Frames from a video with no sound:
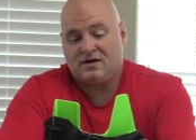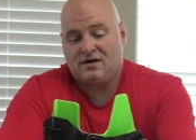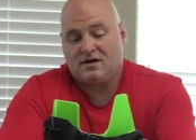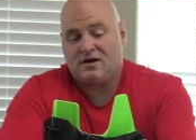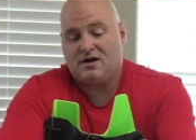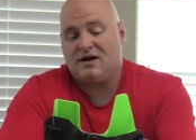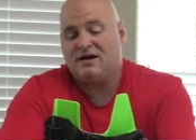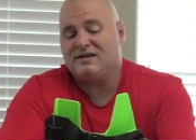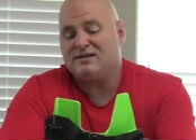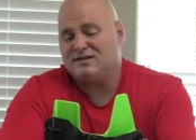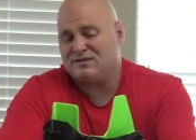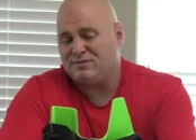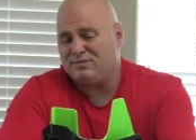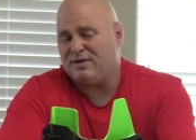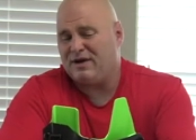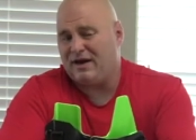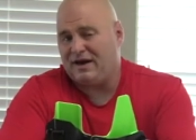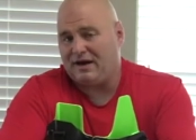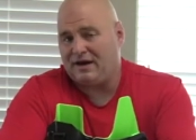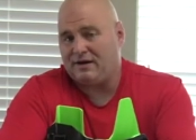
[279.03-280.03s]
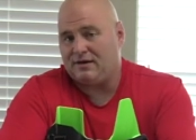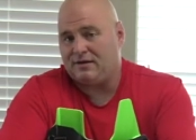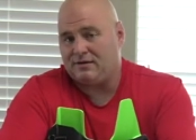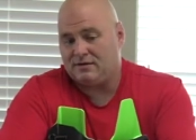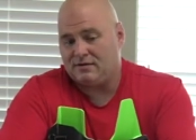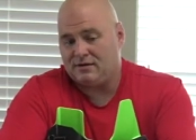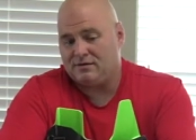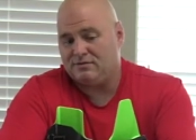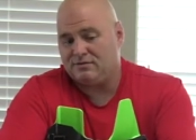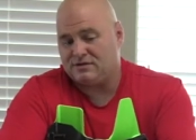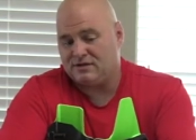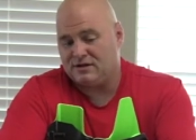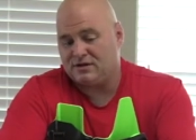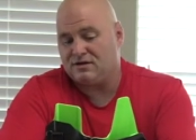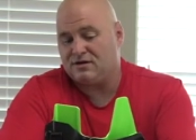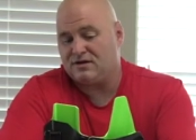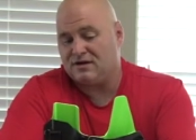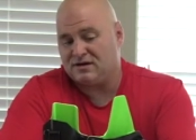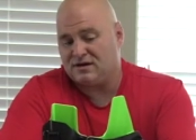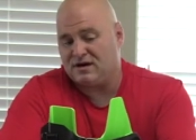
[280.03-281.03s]
caused some pain. It was a
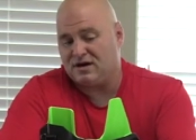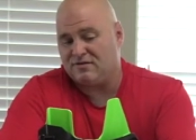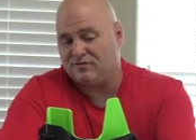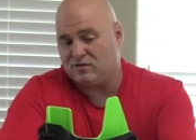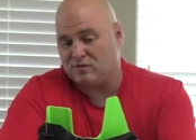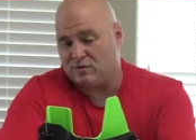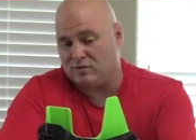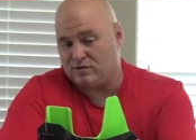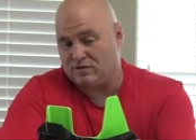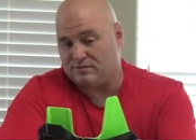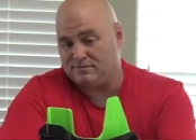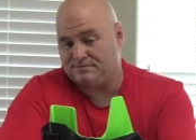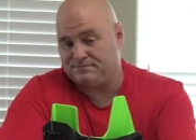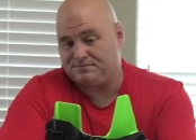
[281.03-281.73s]
little uncomfortable.